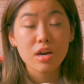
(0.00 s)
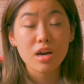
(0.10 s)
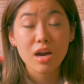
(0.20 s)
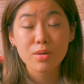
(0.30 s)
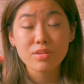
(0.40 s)

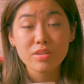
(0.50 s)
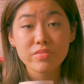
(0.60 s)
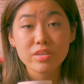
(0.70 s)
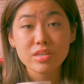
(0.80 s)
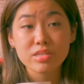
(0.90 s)
I would give
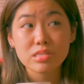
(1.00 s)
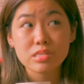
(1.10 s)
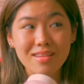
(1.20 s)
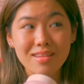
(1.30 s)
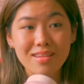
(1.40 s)

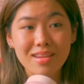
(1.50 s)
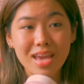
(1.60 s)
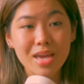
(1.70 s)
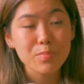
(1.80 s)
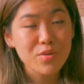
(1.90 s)
this
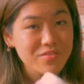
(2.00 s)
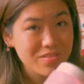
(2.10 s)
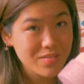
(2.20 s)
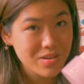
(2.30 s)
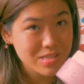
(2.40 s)
8.5
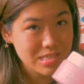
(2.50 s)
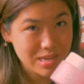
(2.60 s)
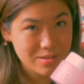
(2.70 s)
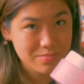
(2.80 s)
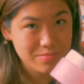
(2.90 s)
out of 10
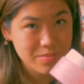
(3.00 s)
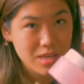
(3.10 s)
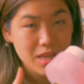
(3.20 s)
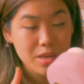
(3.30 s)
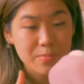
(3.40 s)

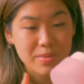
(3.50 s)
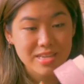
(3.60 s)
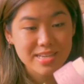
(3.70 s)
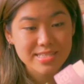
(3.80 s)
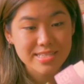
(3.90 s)

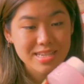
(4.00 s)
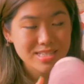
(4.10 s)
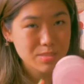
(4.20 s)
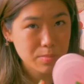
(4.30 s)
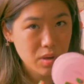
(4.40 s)
because
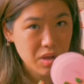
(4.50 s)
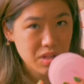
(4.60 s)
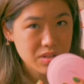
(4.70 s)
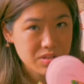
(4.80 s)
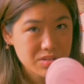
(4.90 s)
it's
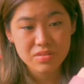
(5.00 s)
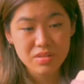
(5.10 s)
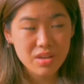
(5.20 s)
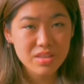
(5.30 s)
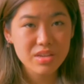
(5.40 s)
small,
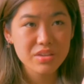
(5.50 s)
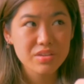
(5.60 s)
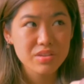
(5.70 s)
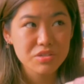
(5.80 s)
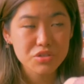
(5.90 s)
not like
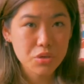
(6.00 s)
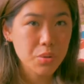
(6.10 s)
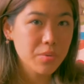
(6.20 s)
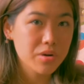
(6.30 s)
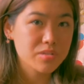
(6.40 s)

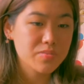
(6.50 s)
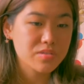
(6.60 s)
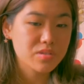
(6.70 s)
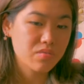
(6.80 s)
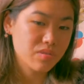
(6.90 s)
super
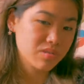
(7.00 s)
expensive.